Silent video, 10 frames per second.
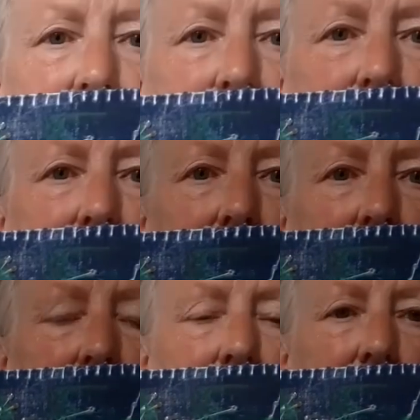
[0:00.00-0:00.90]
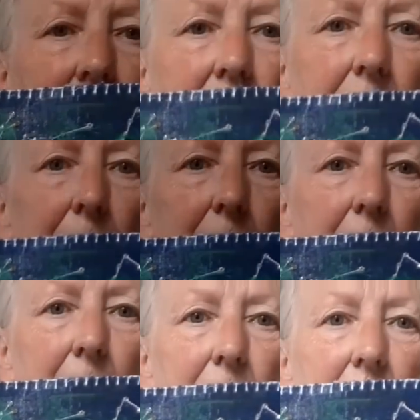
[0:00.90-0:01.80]

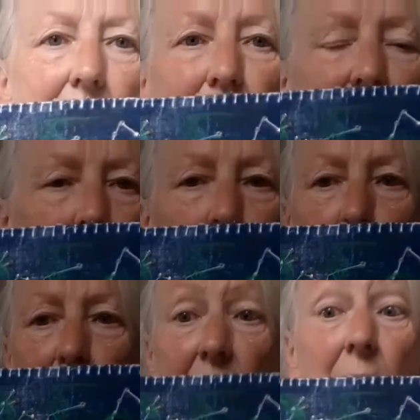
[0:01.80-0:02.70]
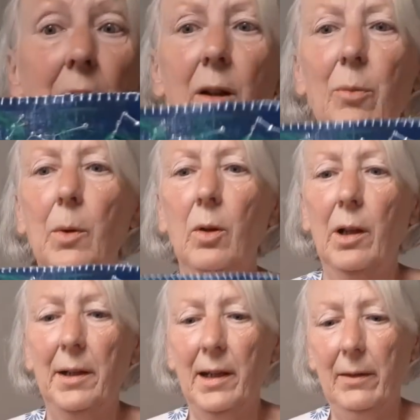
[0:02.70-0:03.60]
And every time I look at this, I think of my
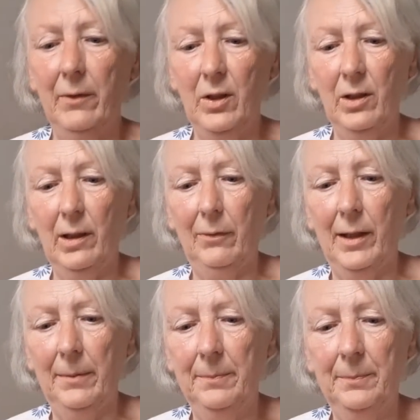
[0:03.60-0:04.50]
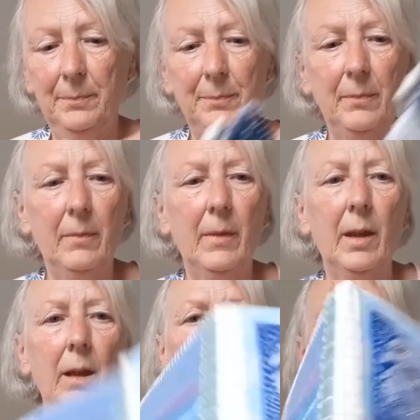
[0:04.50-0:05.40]
holiday, which is lovely.
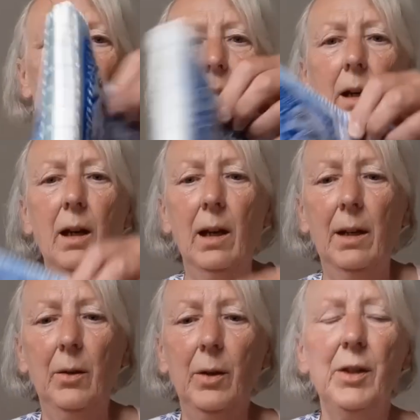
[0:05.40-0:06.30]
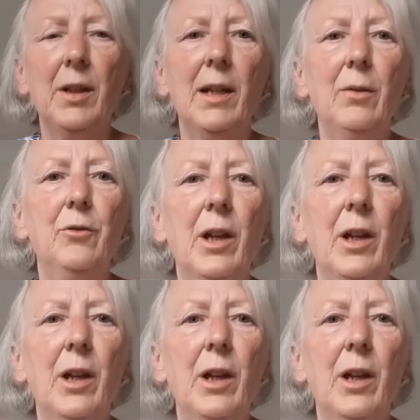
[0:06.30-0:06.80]
And the other side of